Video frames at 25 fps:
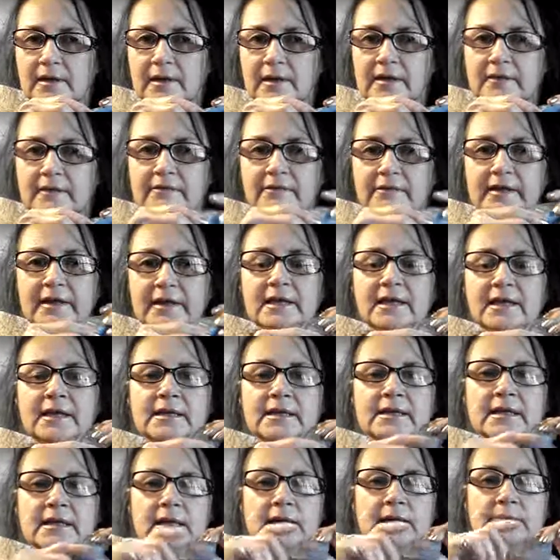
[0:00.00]
and
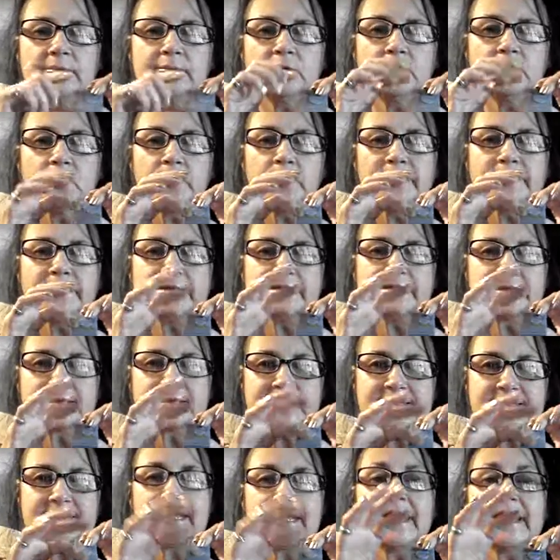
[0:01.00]
then I'm going to
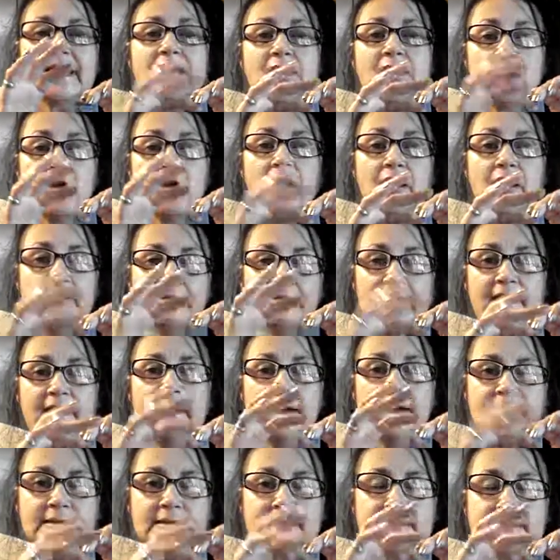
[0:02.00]
stay on
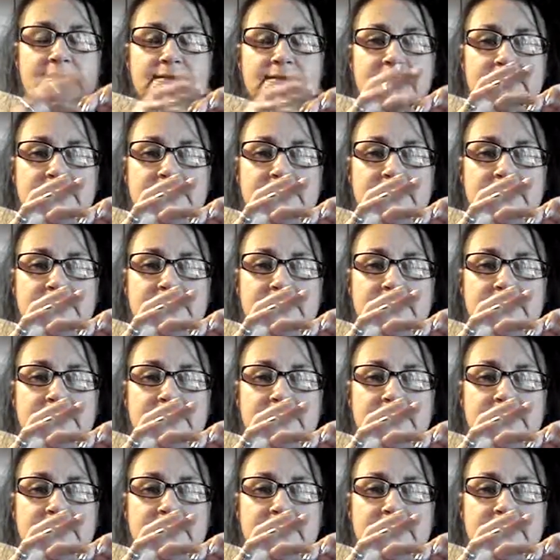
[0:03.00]
that